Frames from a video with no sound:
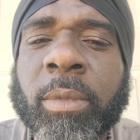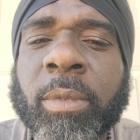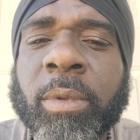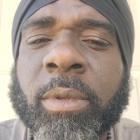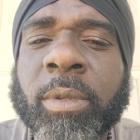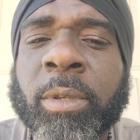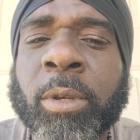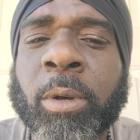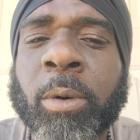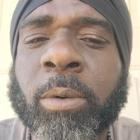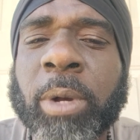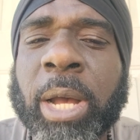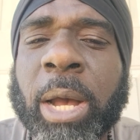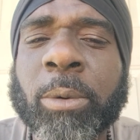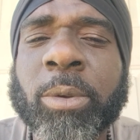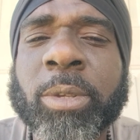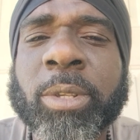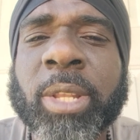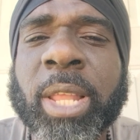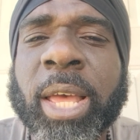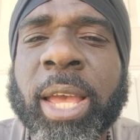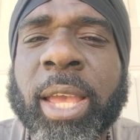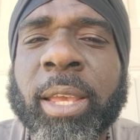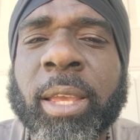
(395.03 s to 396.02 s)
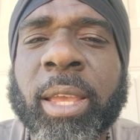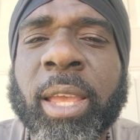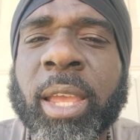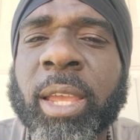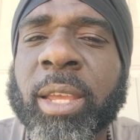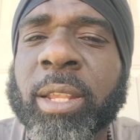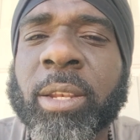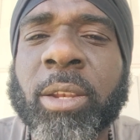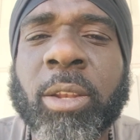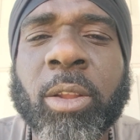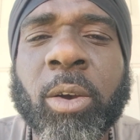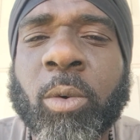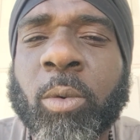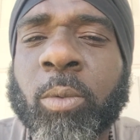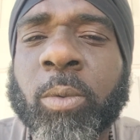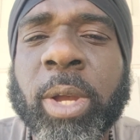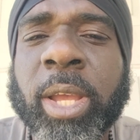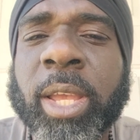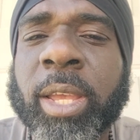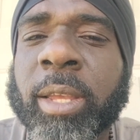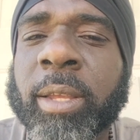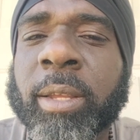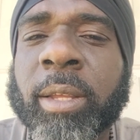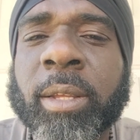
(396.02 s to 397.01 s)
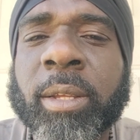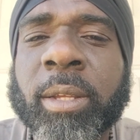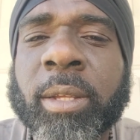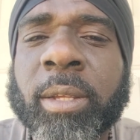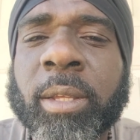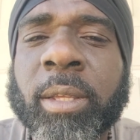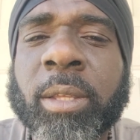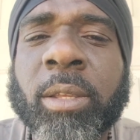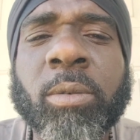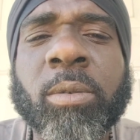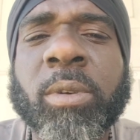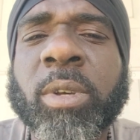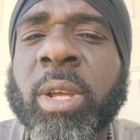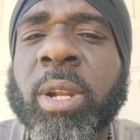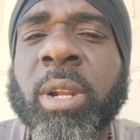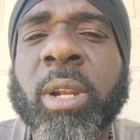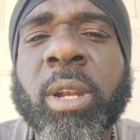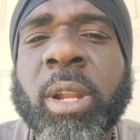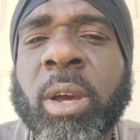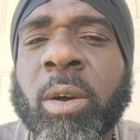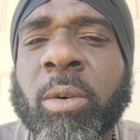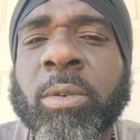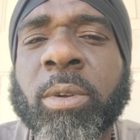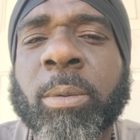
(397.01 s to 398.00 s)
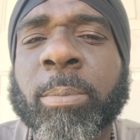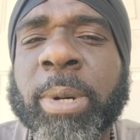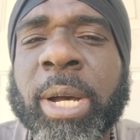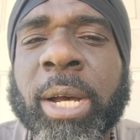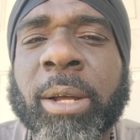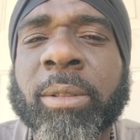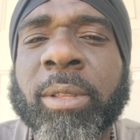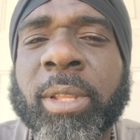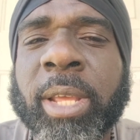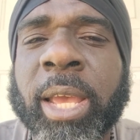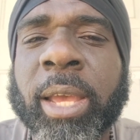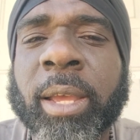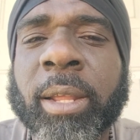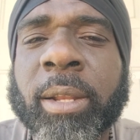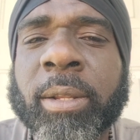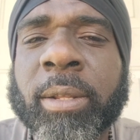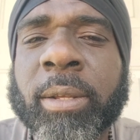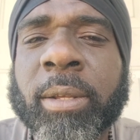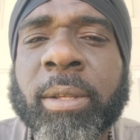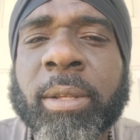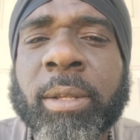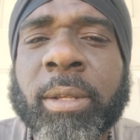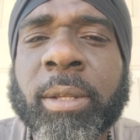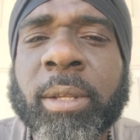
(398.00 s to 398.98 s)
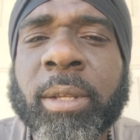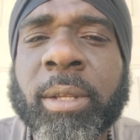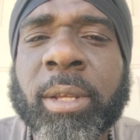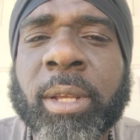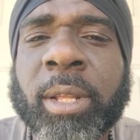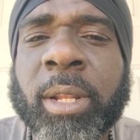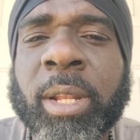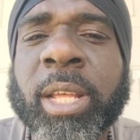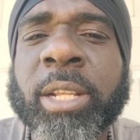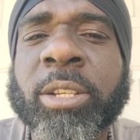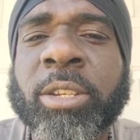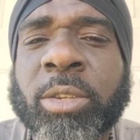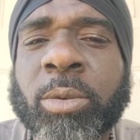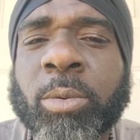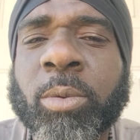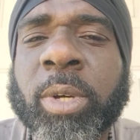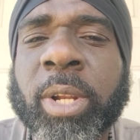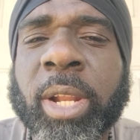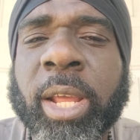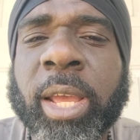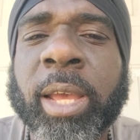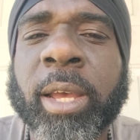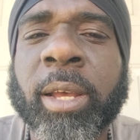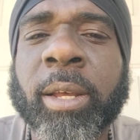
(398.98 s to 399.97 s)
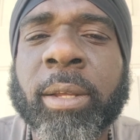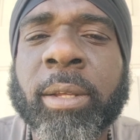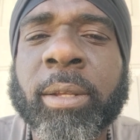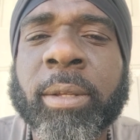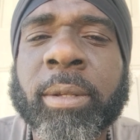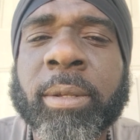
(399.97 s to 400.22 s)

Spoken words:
So I was like, ain't no way you could have known about that unless you were there.